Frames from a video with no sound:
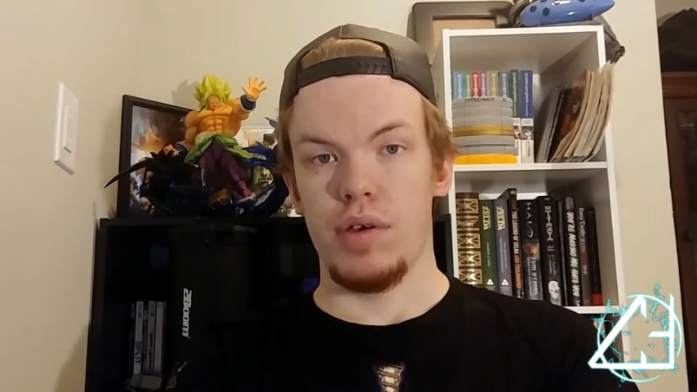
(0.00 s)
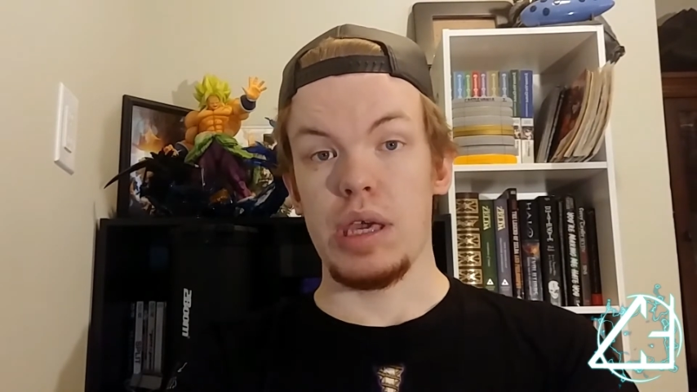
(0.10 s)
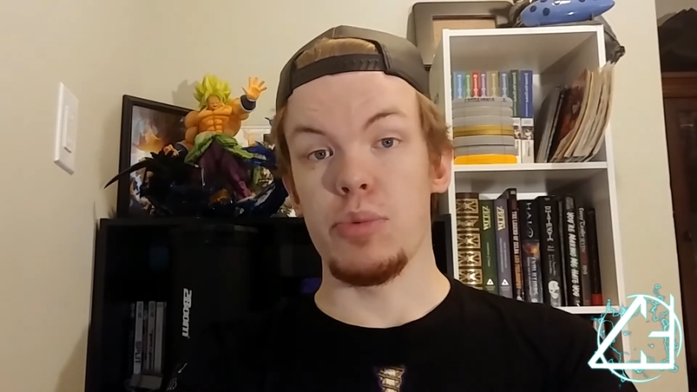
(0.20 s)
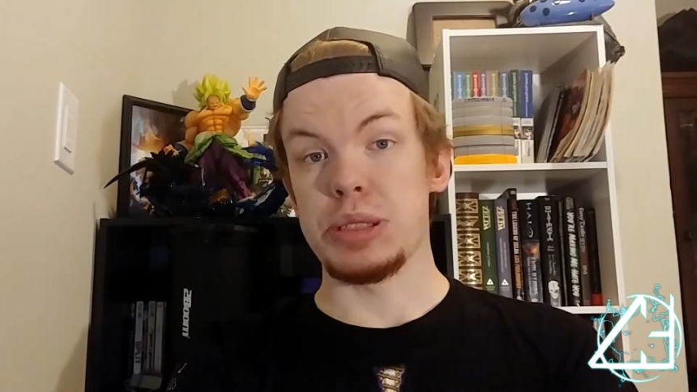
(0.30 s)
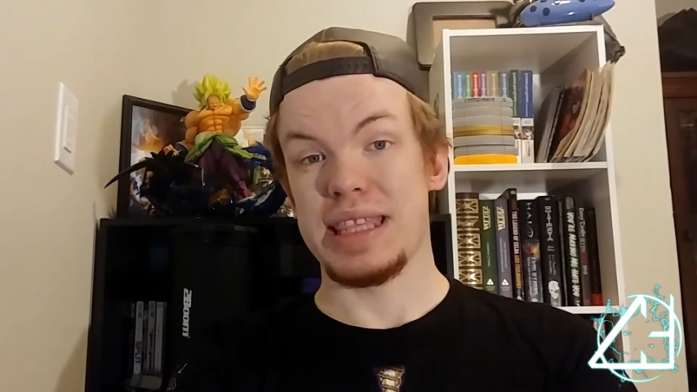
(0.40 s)

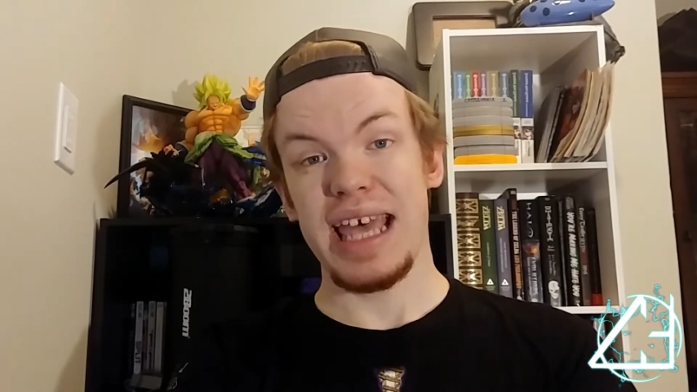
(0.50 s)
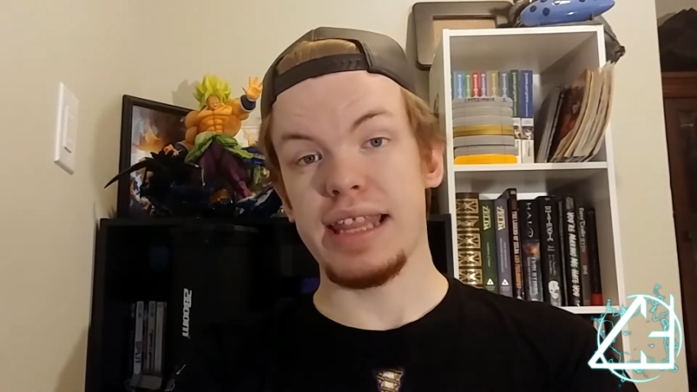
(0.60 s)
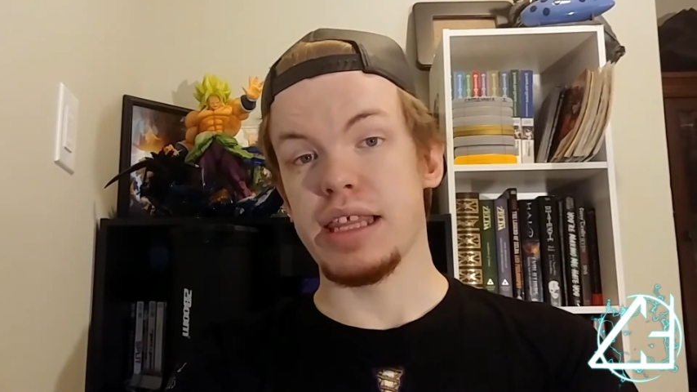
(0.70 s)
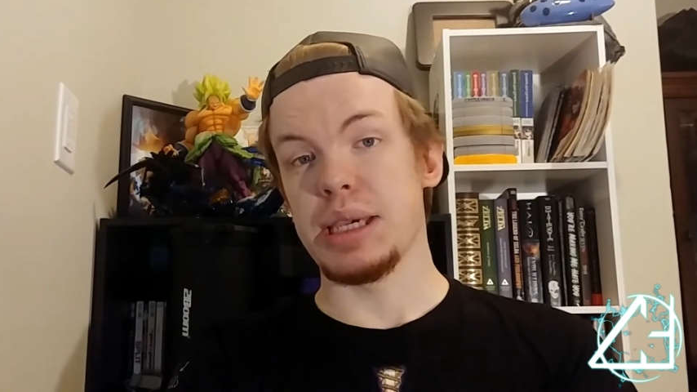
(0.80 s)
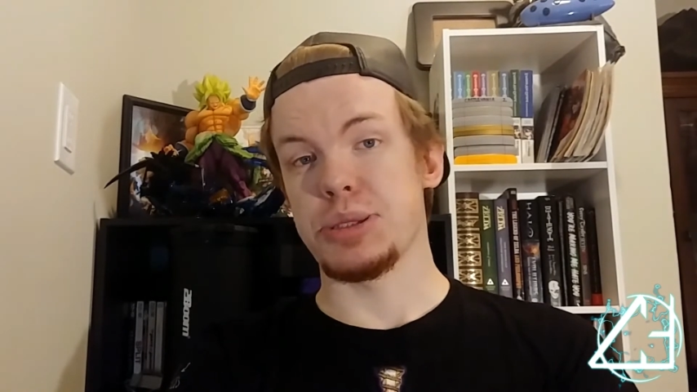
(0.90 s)
It was
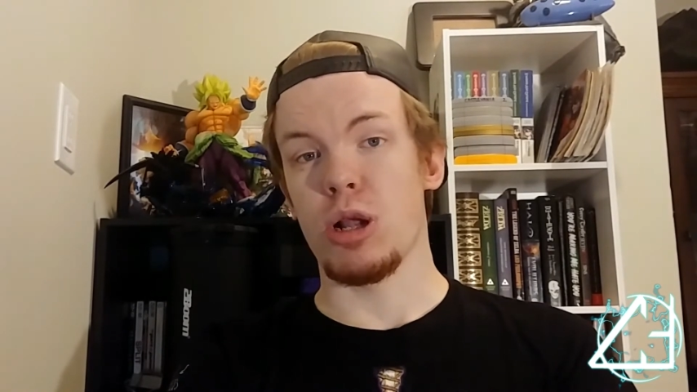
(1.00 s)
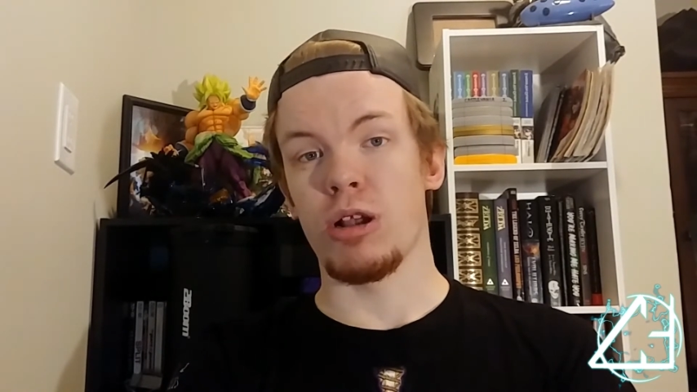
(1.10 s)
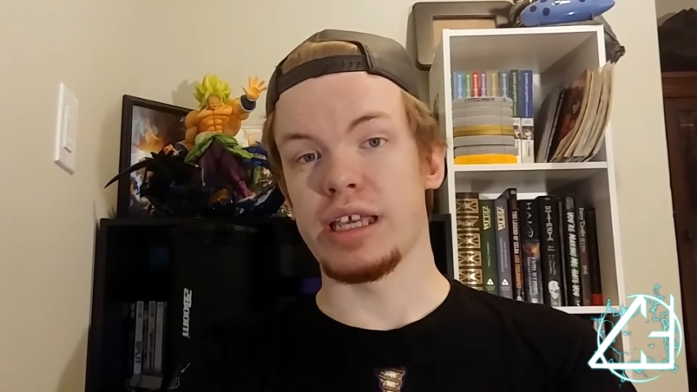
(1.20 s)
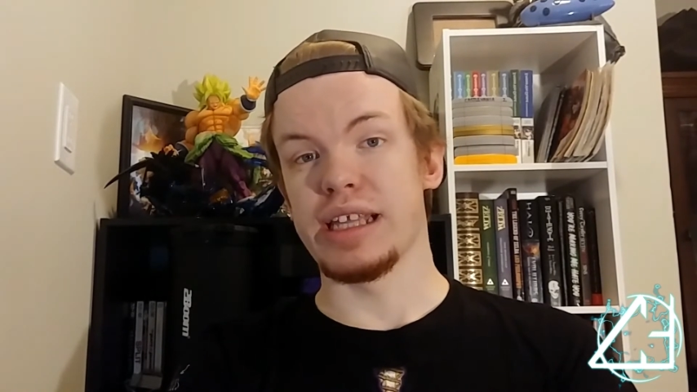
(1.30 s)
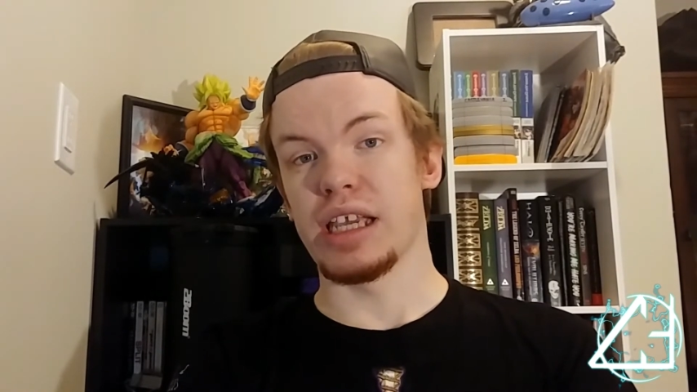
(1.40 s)
then that I
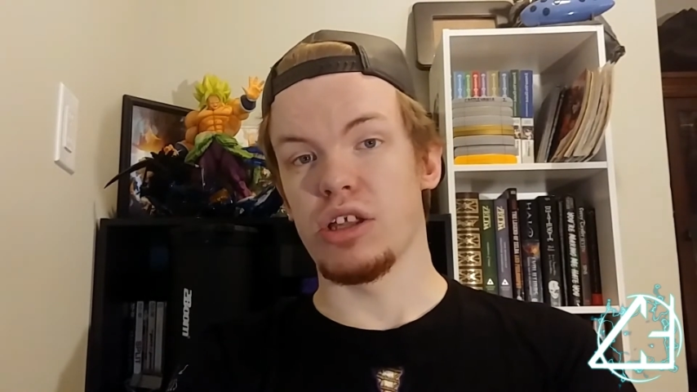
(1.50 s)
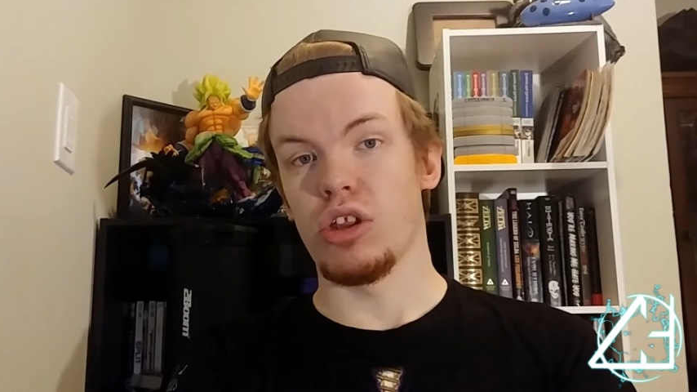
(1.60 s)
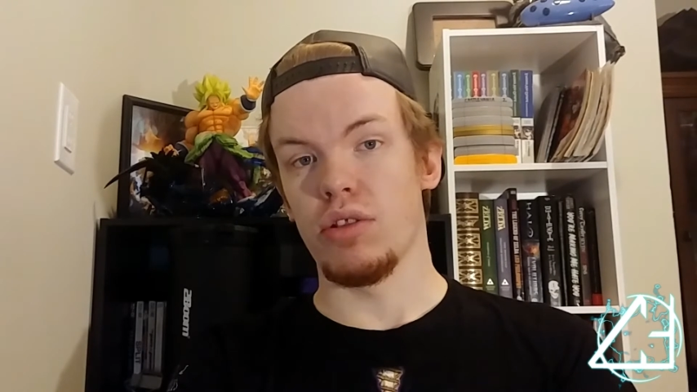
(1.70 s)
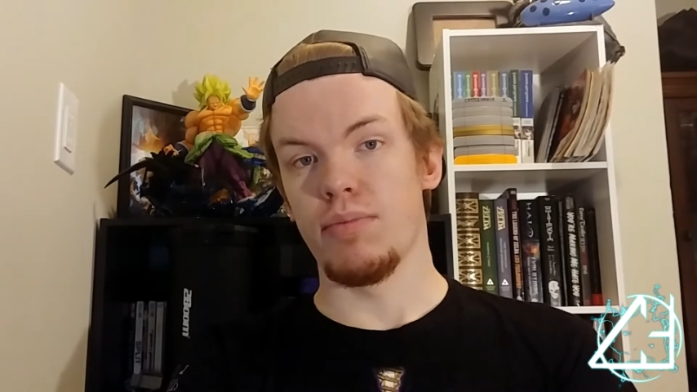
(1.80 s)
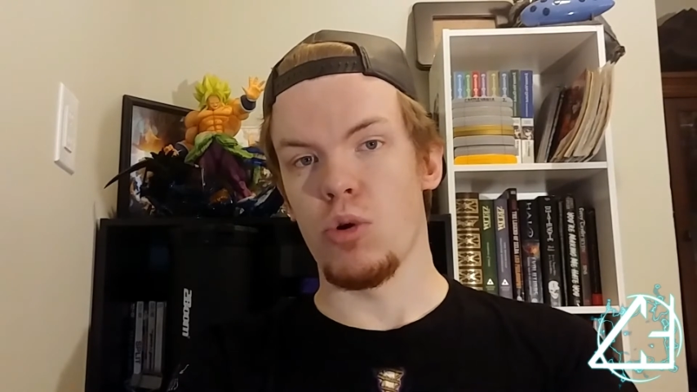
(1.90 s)
started getting into
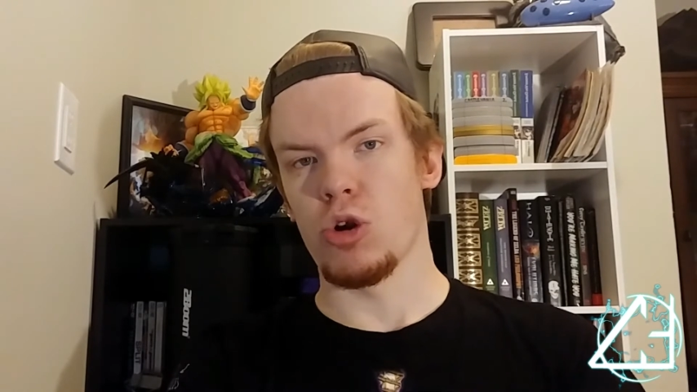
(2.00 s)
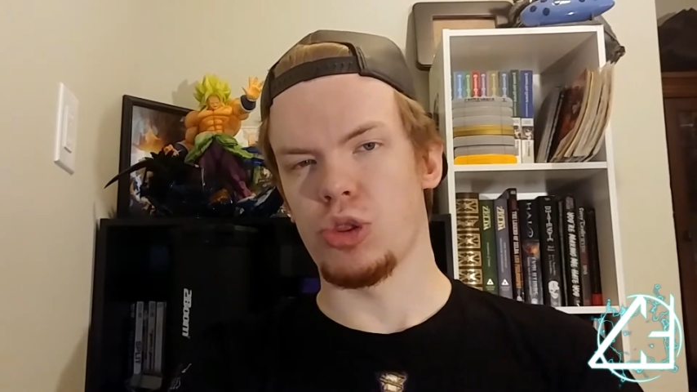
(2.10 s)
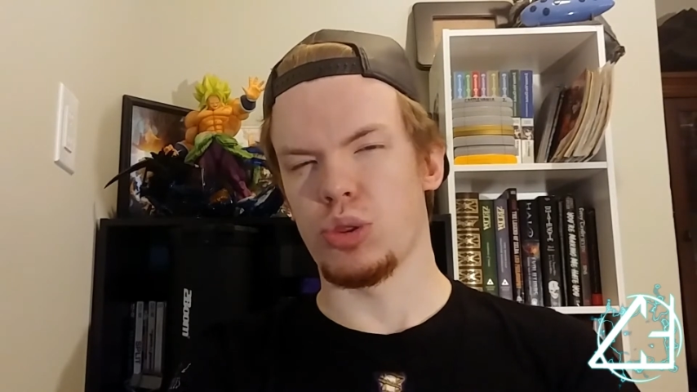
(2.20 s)
the more